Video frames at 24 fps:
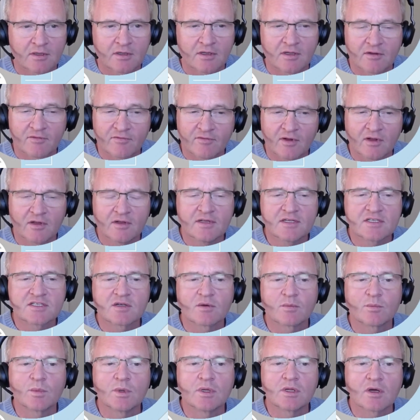They followed this
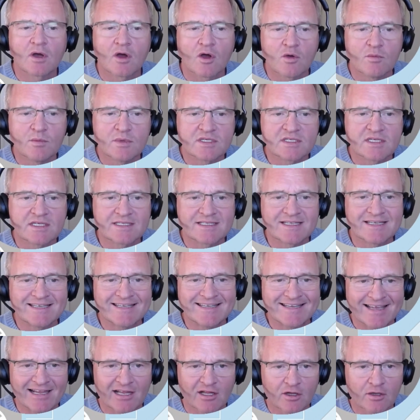up with Home Assistant
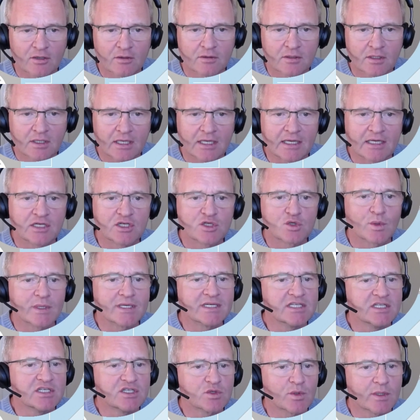Yellow in
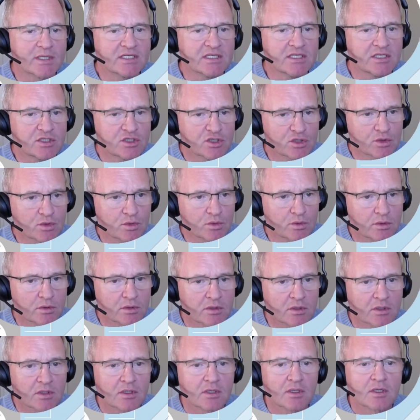2022,
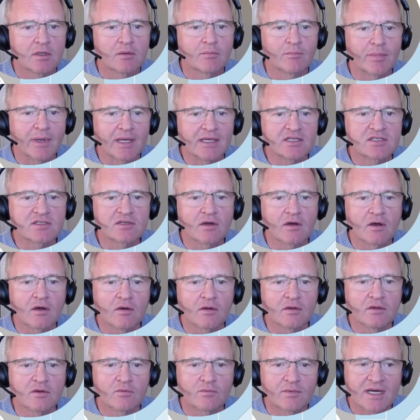based
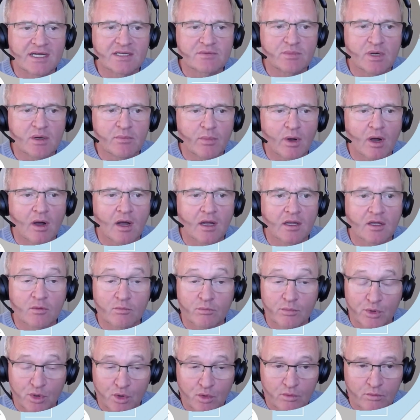on the Raspberry Pi
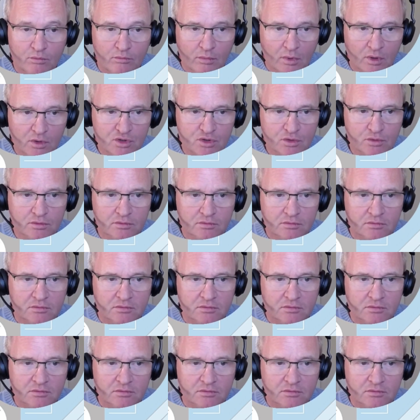Compute module.